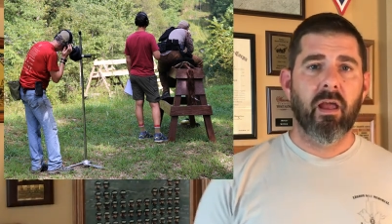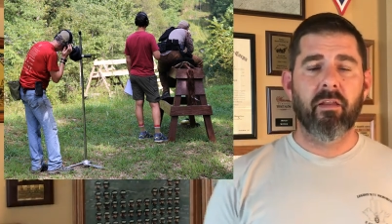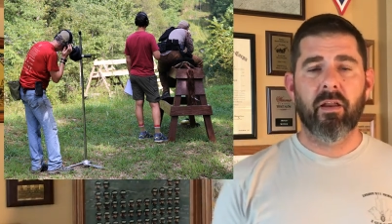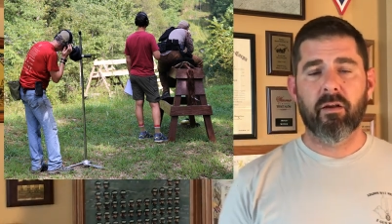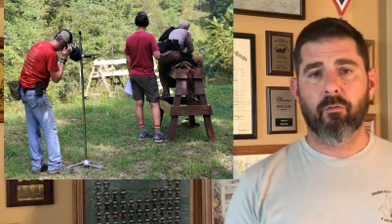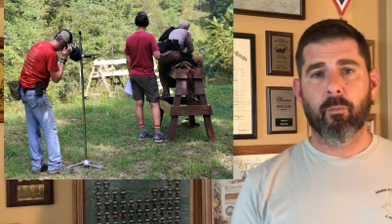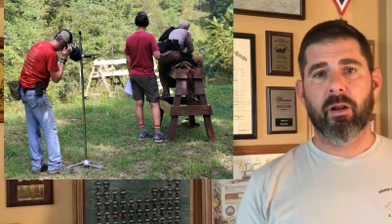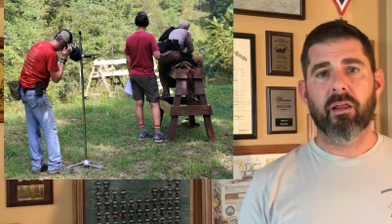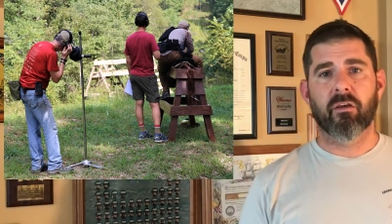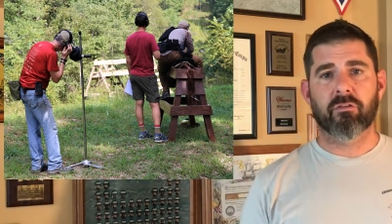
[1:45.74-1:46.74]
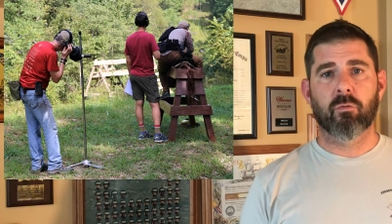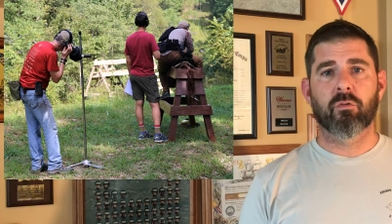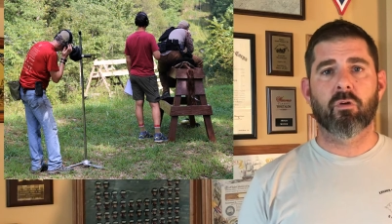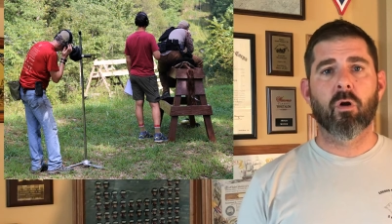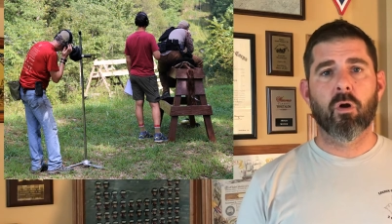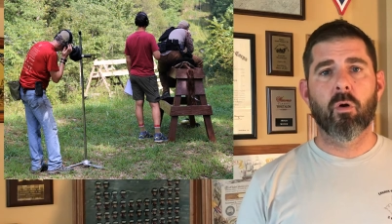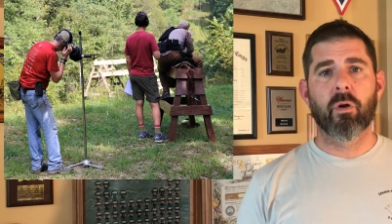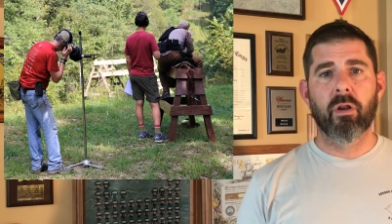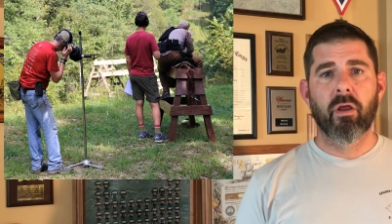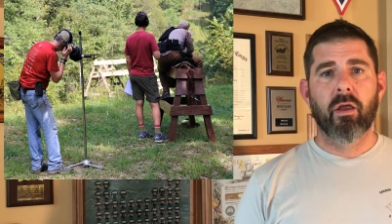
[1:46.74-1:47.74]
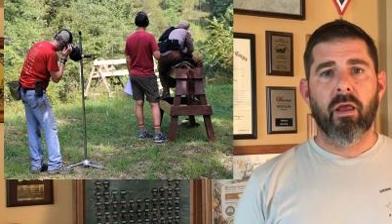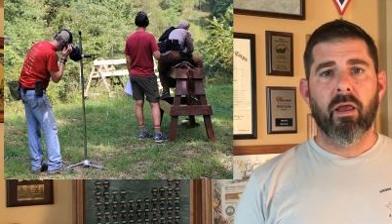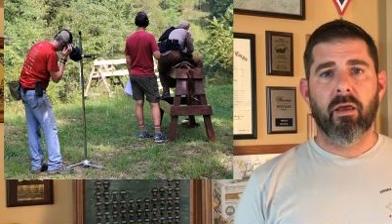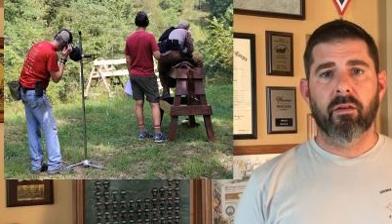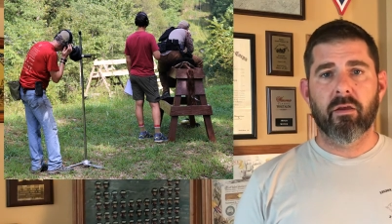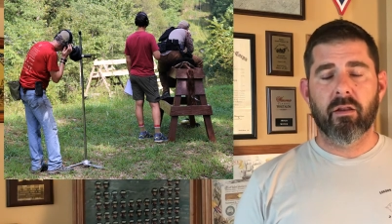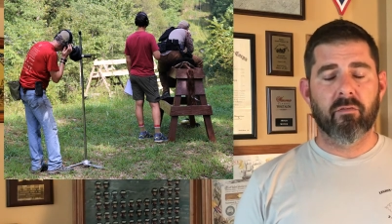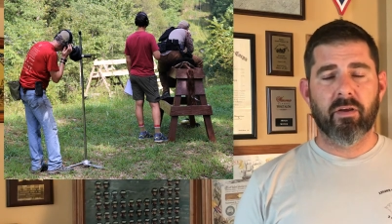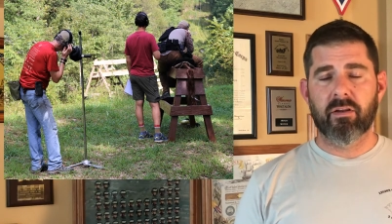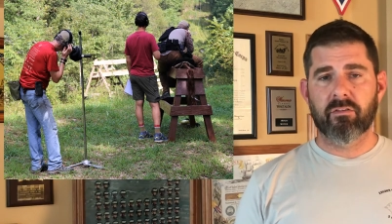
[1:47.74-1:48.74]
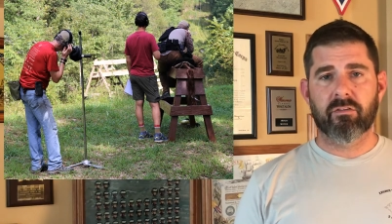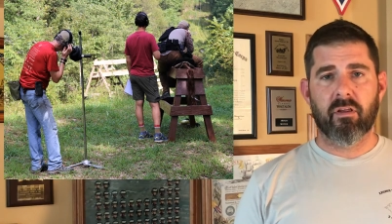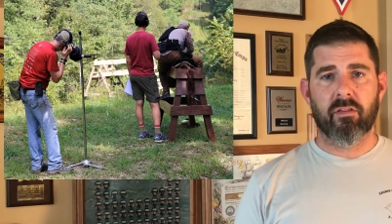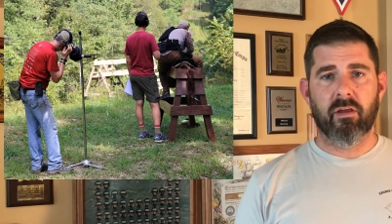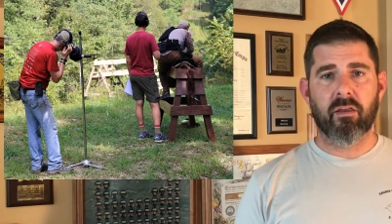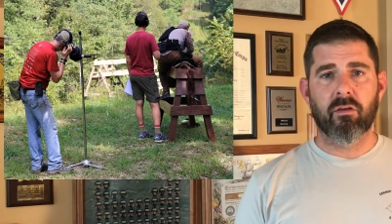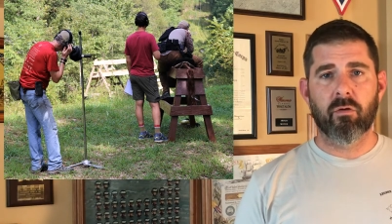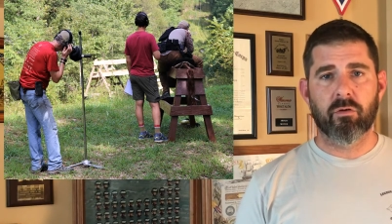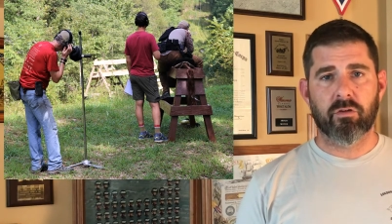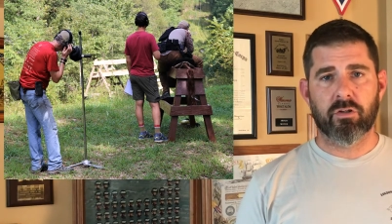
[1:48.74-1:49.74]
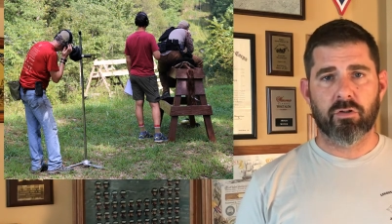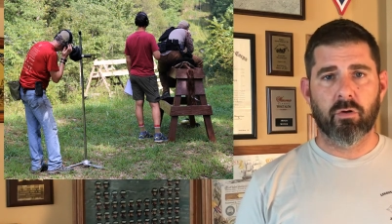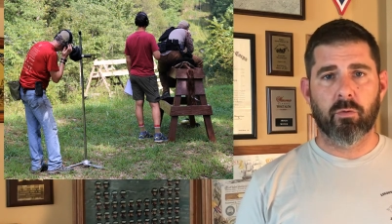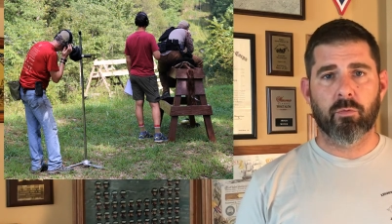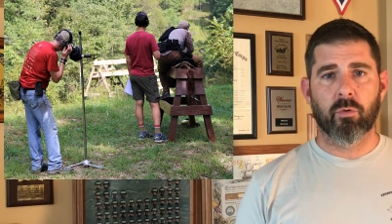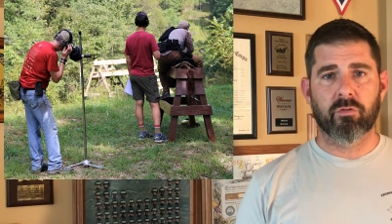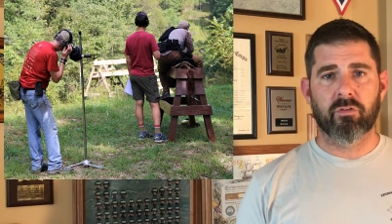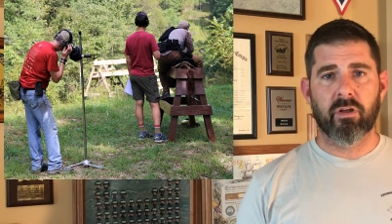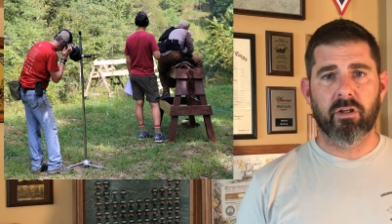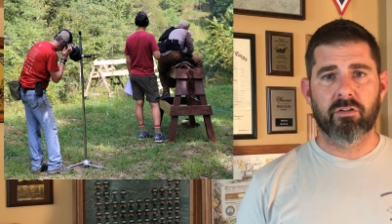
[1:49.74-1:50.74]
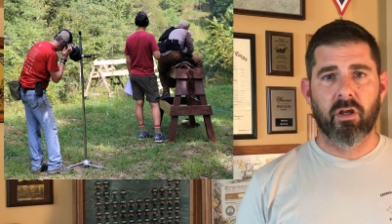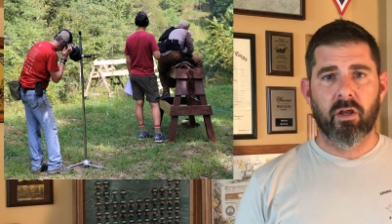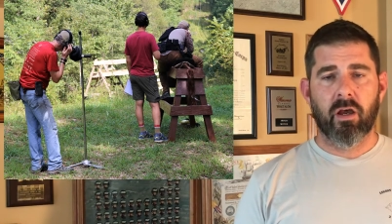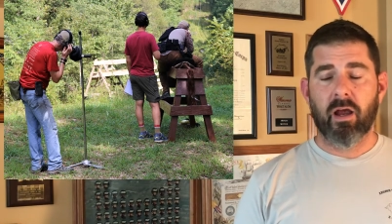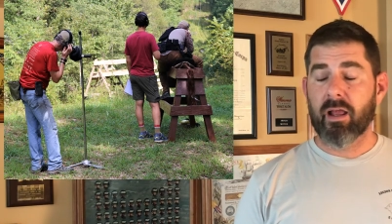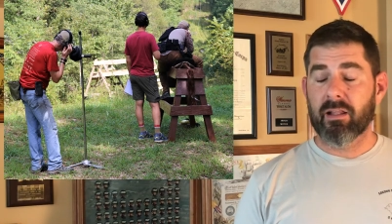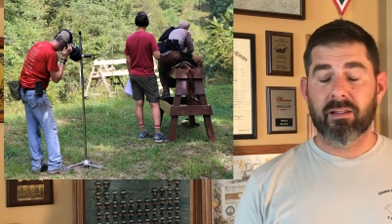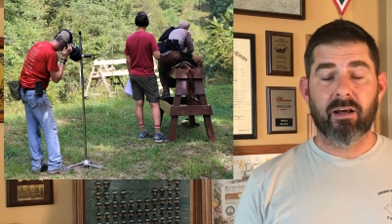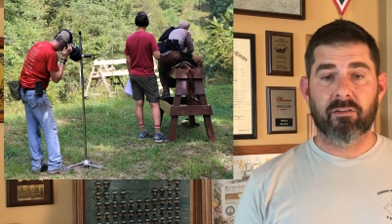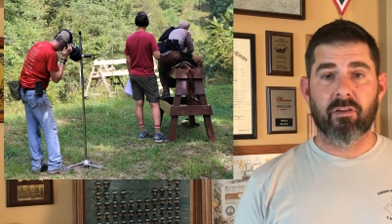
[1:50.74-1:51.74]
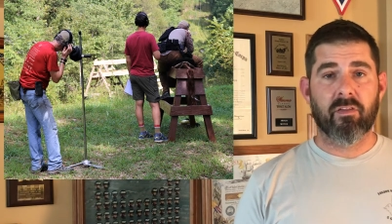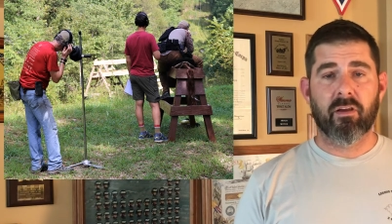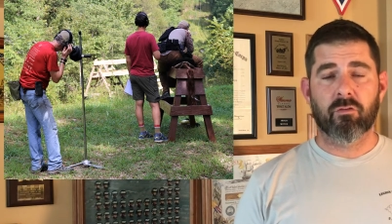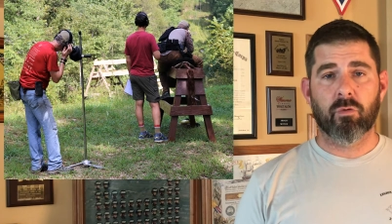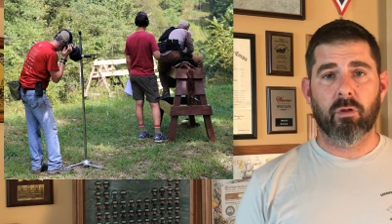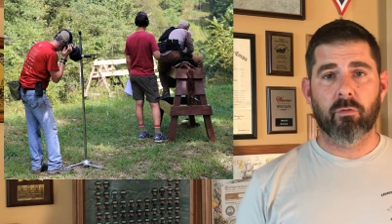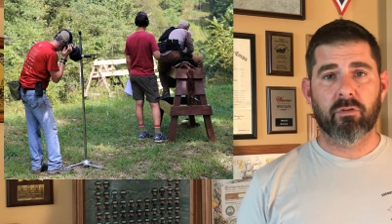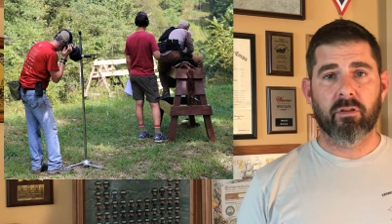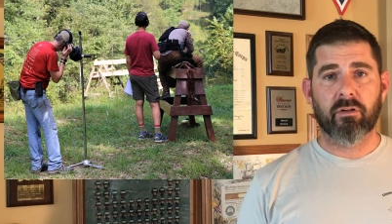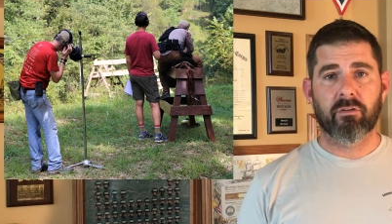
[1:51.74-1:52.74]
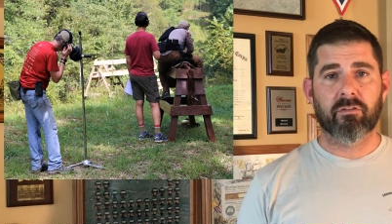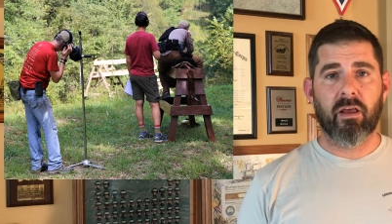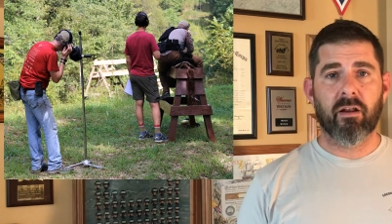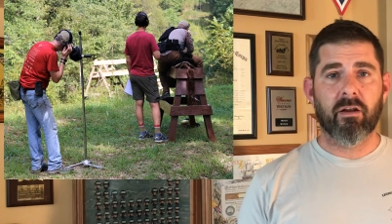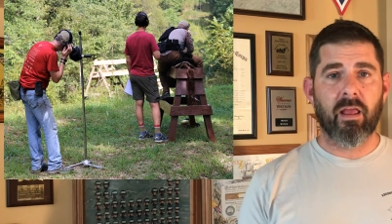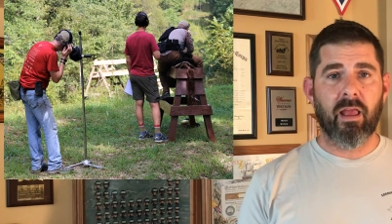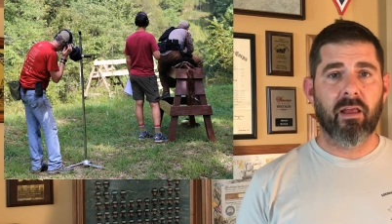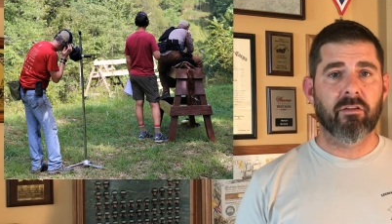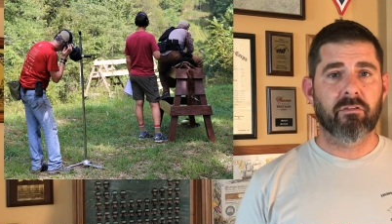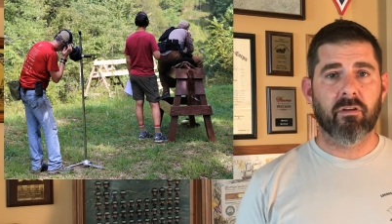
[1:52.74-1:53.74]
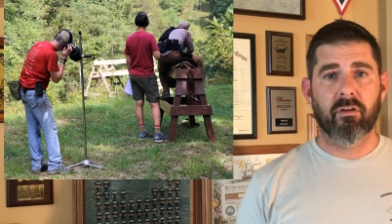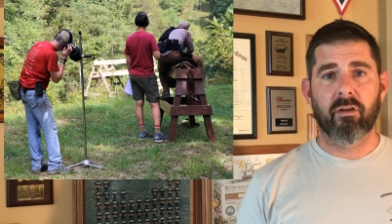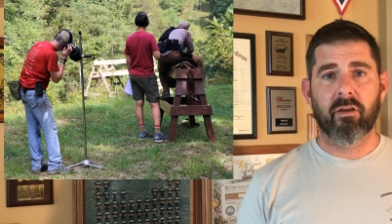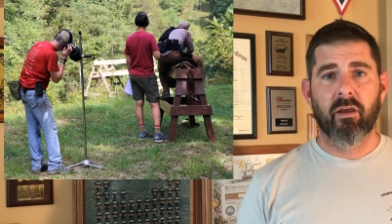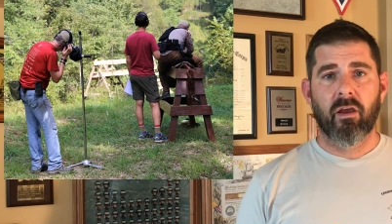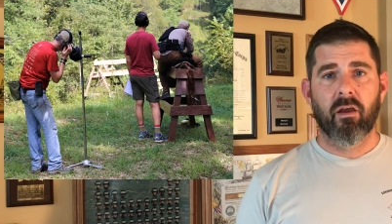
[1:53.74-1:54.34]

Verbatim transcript: and then everybody else that was RO and. And, and if I didn't say thank you as I showed up to a stage, I got lots of thanks while I was out there Saturday and Sunday